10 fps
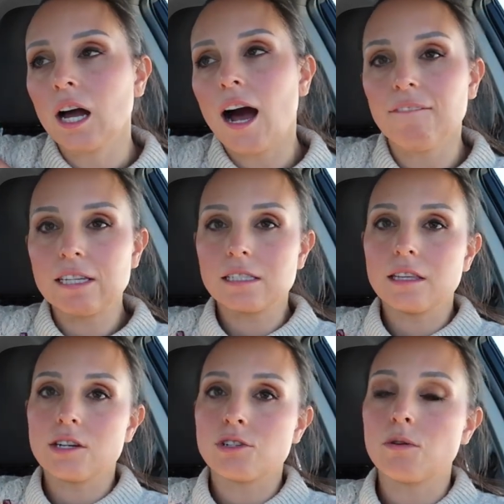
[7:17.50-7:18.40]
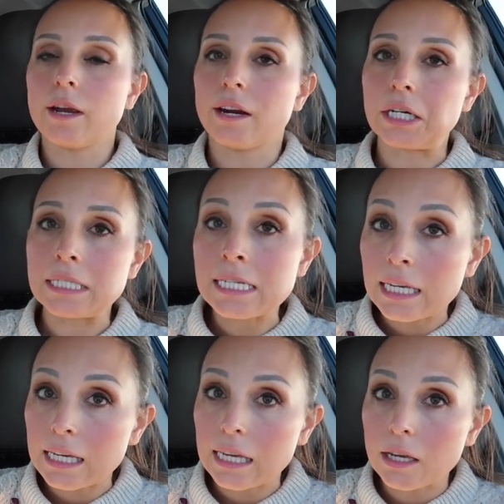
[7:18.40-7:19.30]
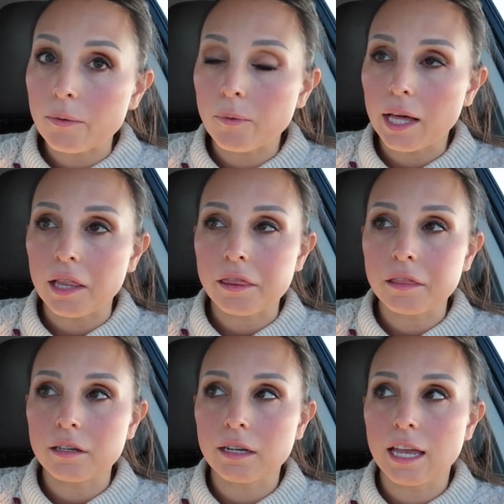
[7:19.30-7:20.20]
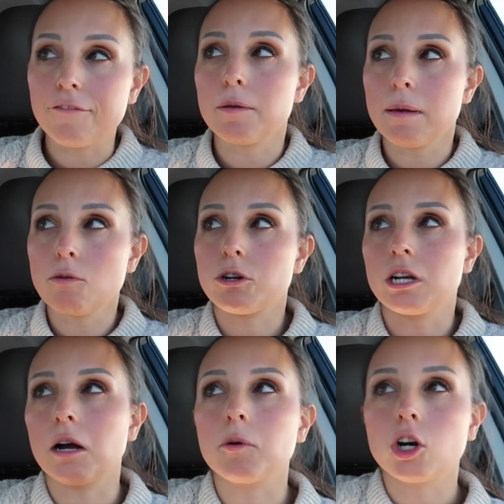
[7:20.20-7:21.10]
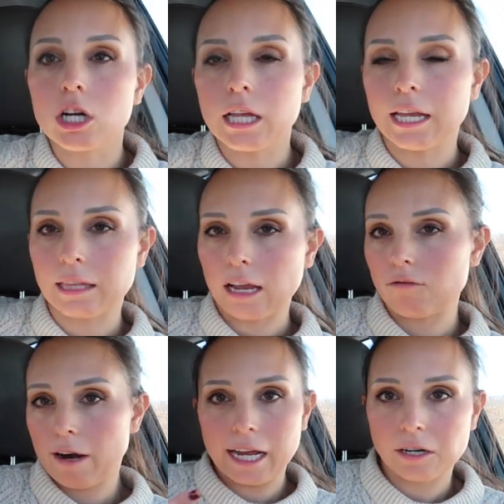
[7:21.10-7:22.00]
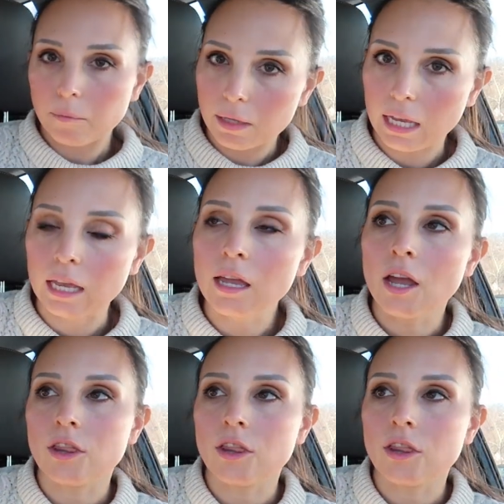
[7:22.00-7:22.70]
Obviously, there's no guarantee with, if the baby were to come early and like randomly,